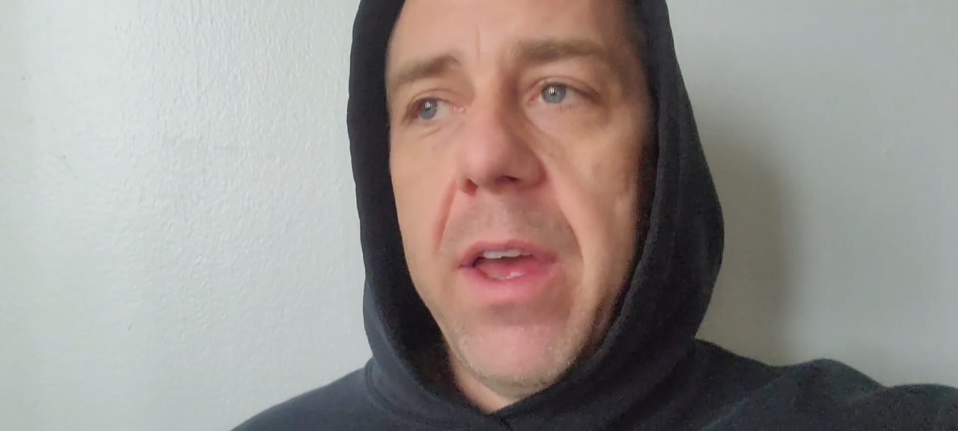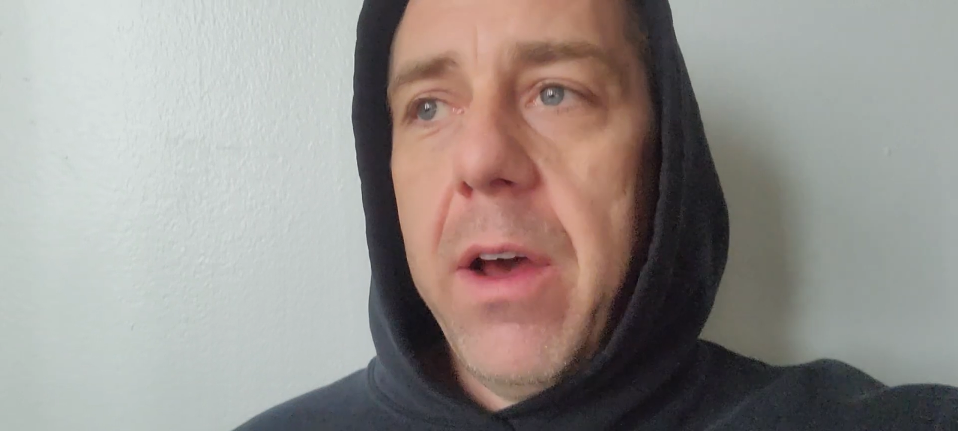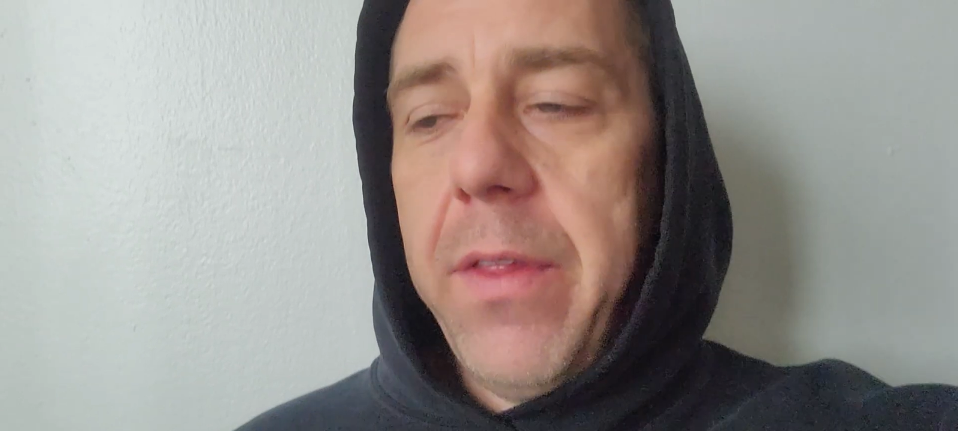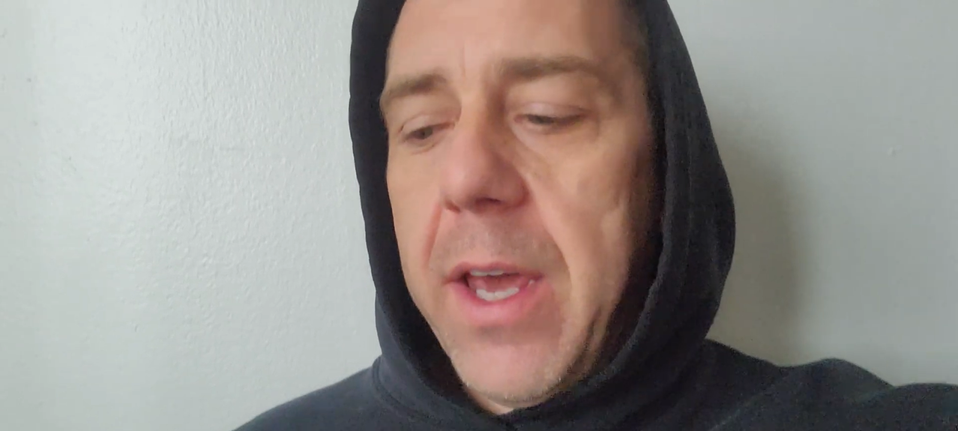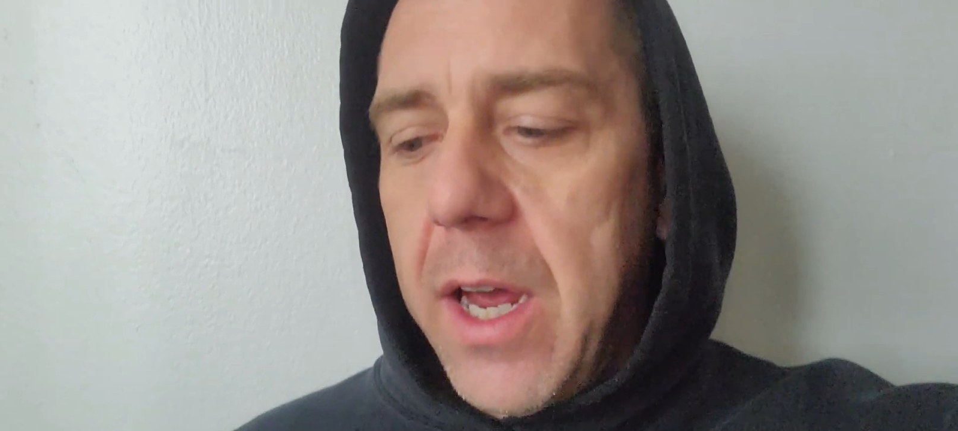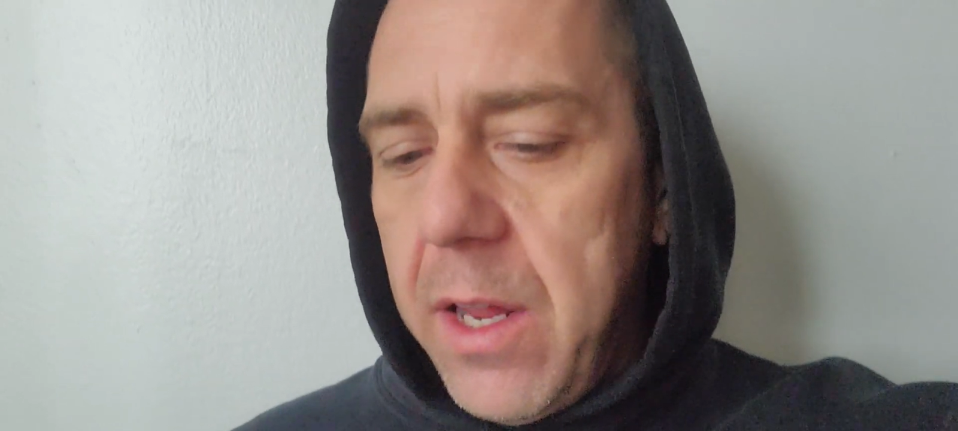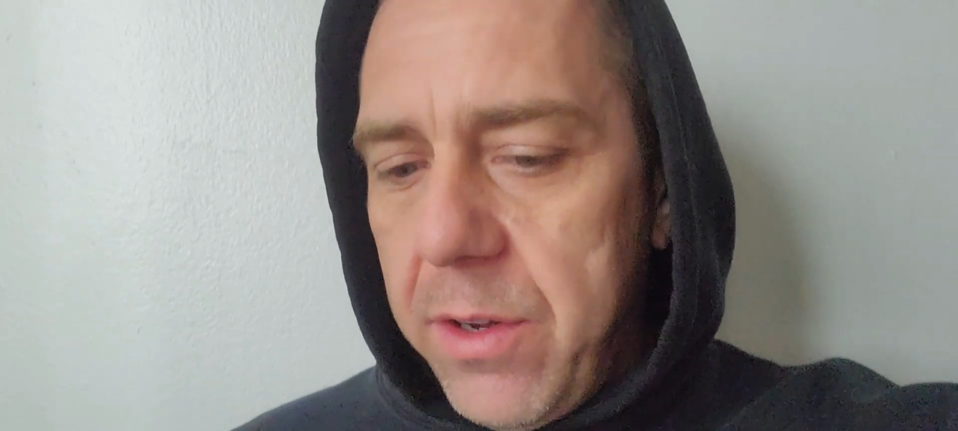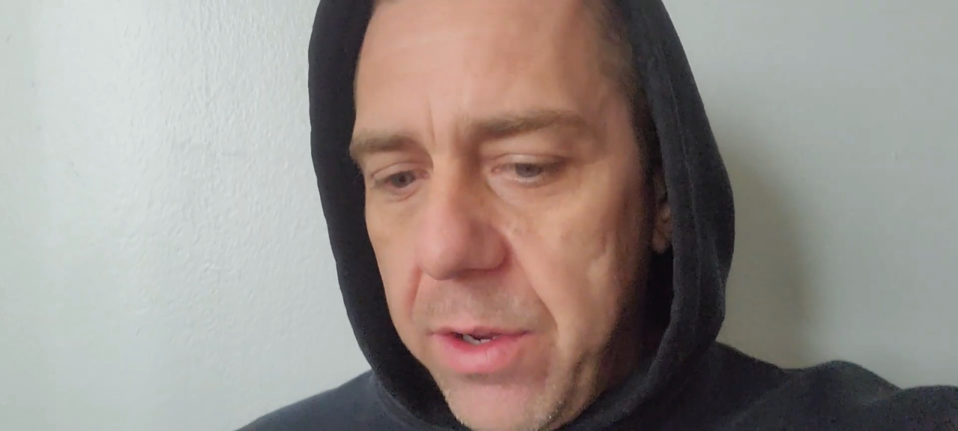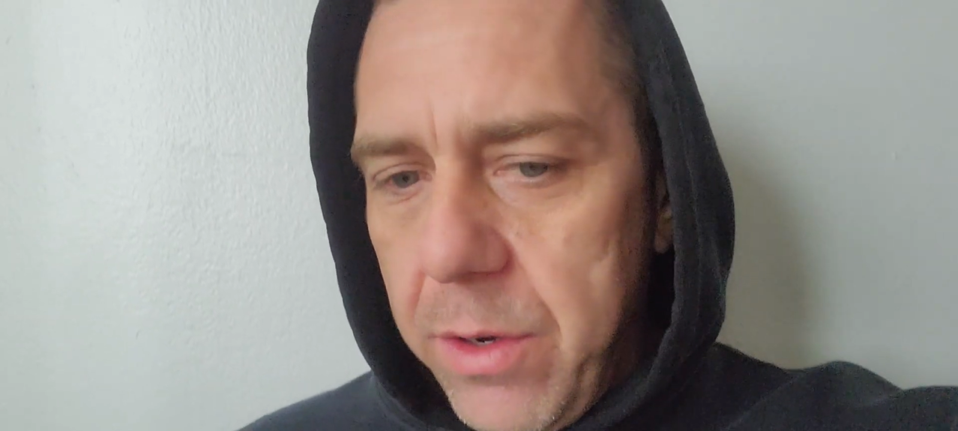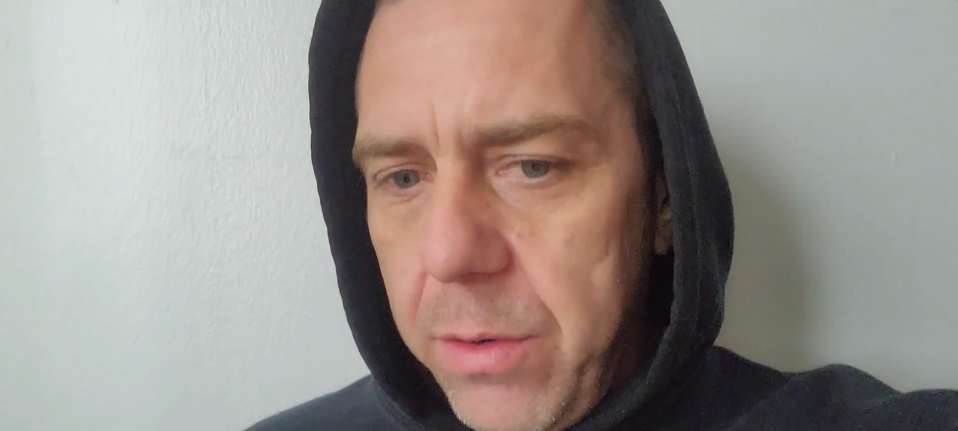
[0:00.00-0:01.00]
the hell they gotta
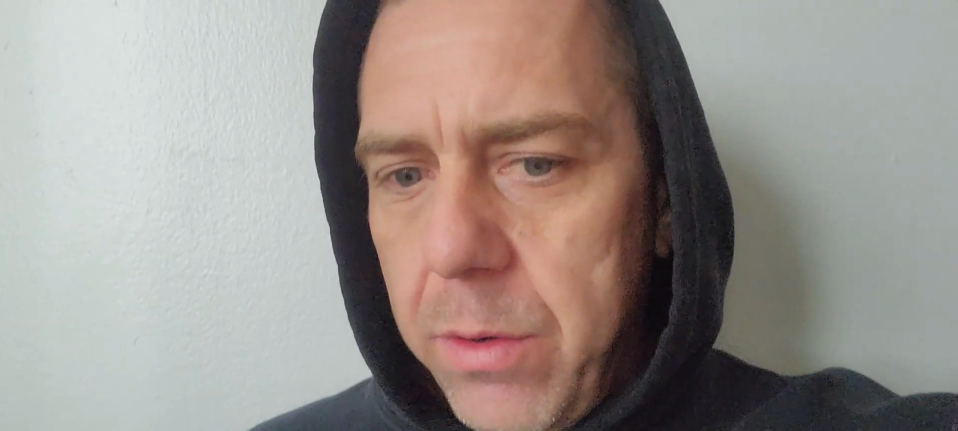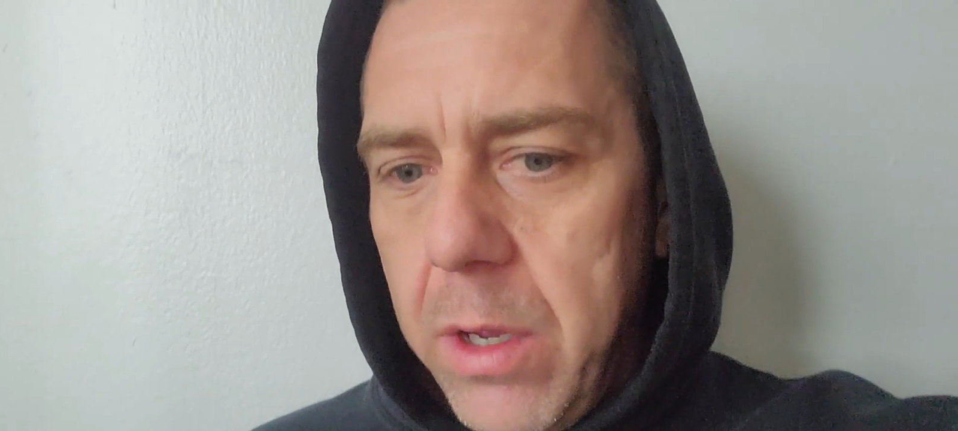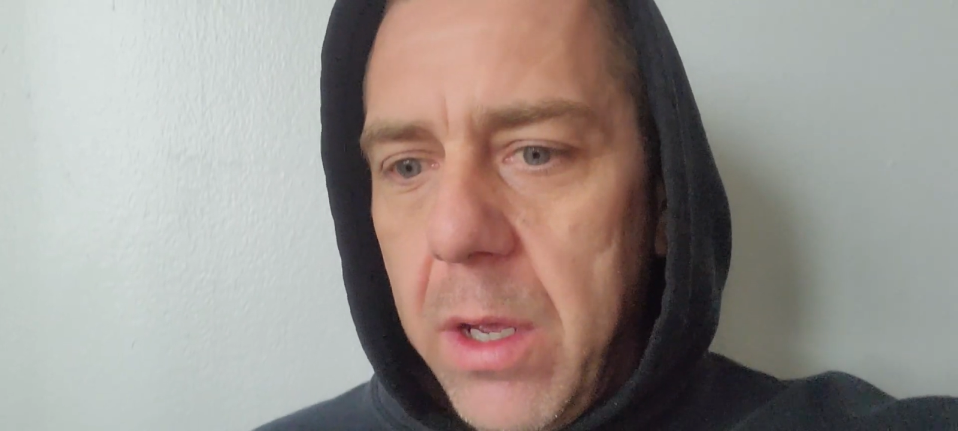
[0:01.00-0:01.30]
do,